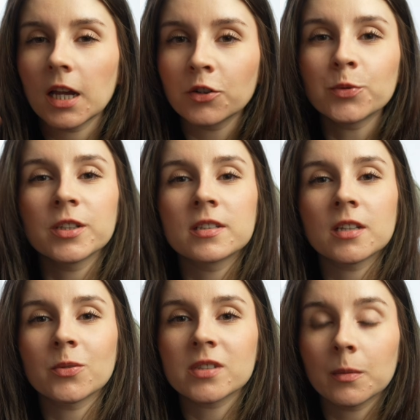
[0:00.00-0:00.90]
I know it
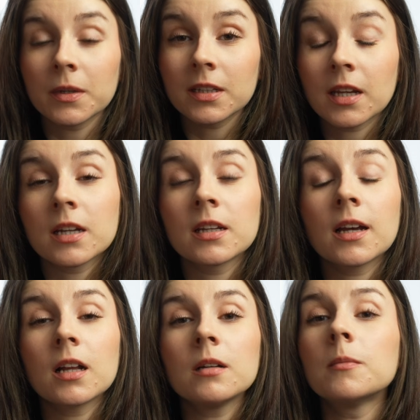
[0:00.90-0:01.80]
sounds a bit
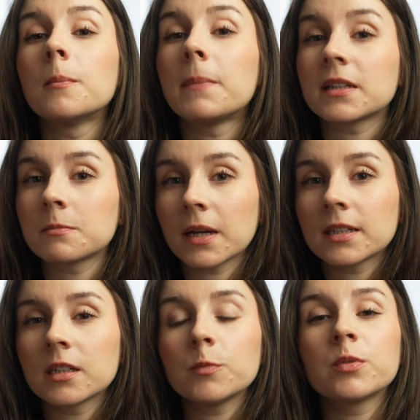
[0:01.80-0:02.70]
technical, but my
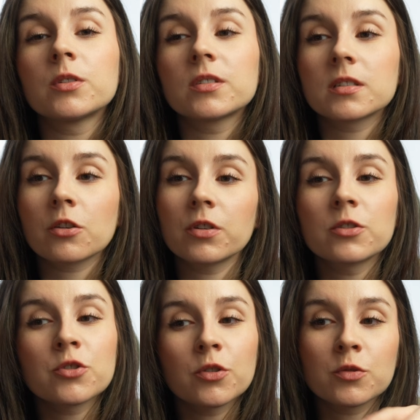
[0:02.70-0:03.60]
tip,
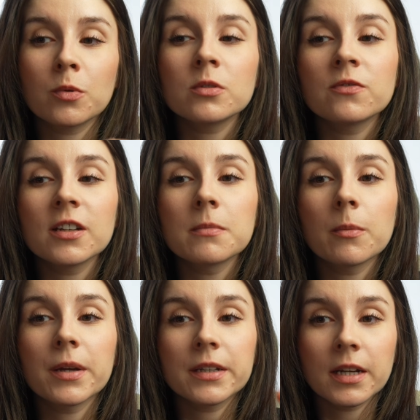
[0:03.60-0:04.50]
screenshot what
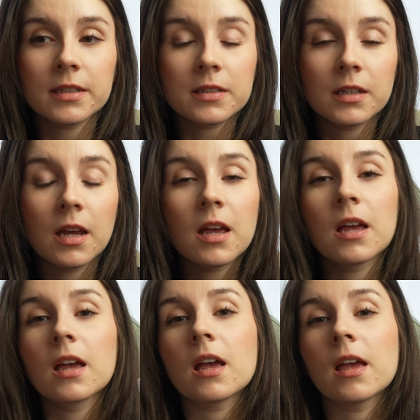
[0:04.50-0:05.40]
Figma Make does
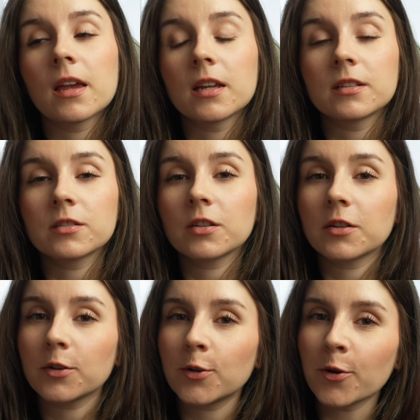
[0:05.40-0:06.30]
and
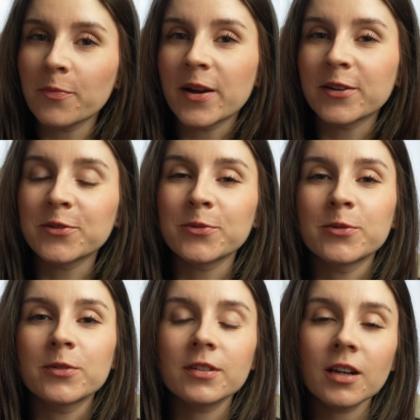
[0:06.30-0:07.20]
go back
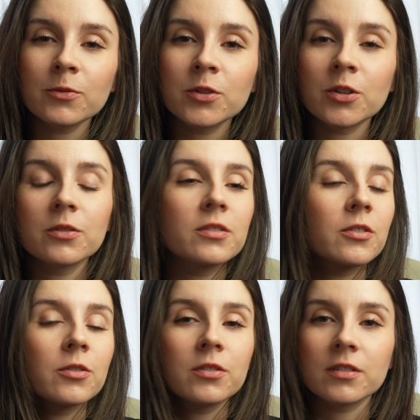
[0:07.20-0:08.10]
to Cloud Code
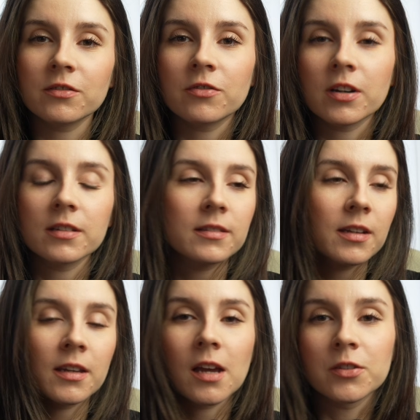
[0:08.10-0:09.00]
or different
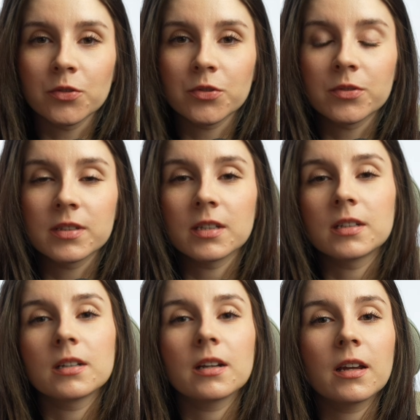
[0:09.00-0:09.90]
AI you're
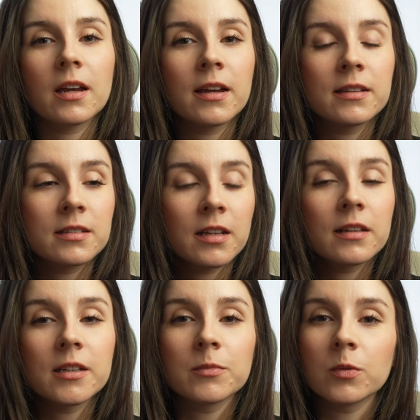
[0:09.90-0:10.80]
using and
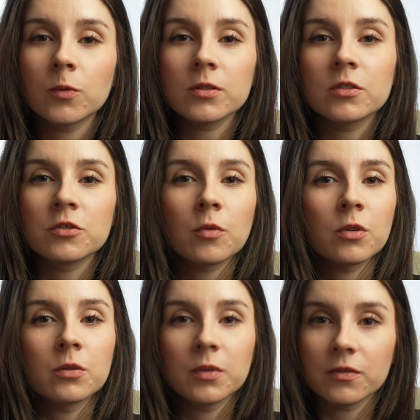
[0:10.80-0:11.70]
tell them what is
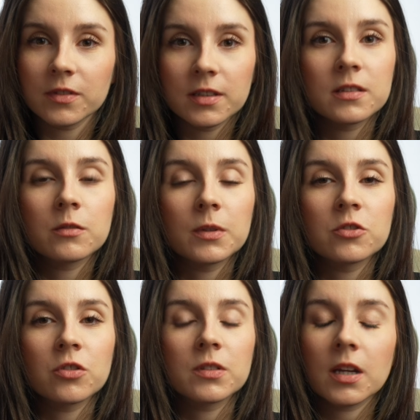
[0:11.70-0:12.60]
wrong with this
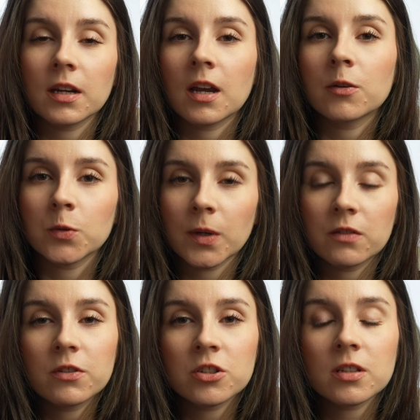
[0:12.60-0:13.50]
screenshot and how you
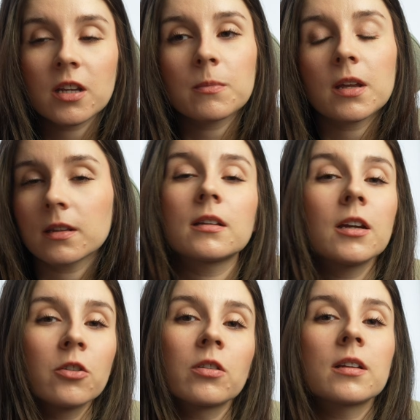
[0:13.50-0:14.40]
envision them, and
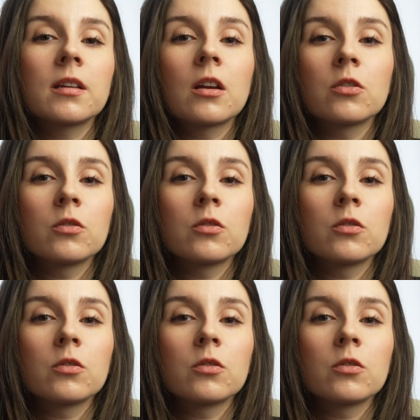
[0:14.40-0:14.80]
they're gonna tell